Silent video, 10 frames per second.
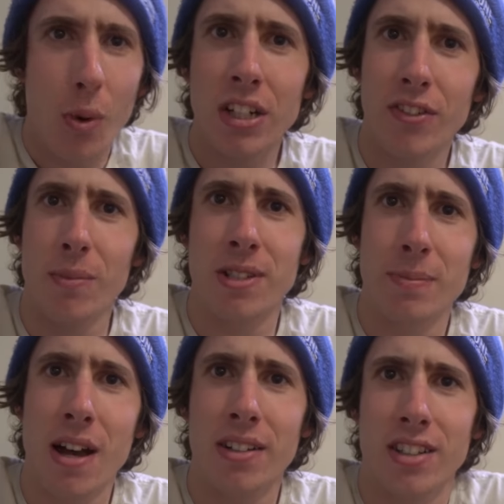one of them is
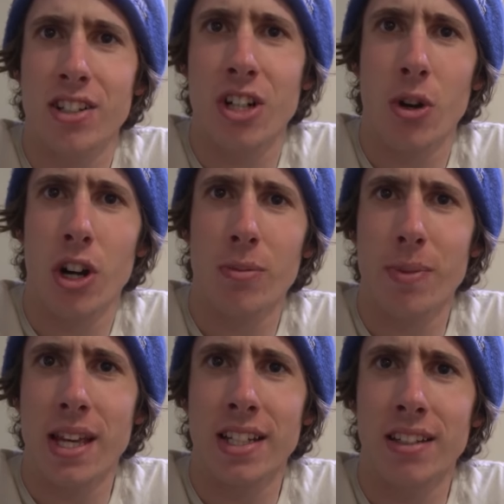bound to show our art
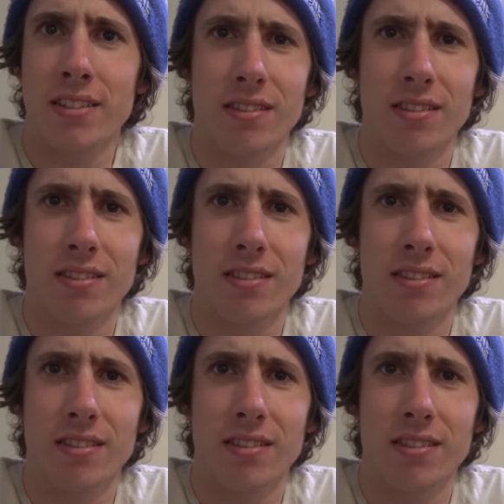painting,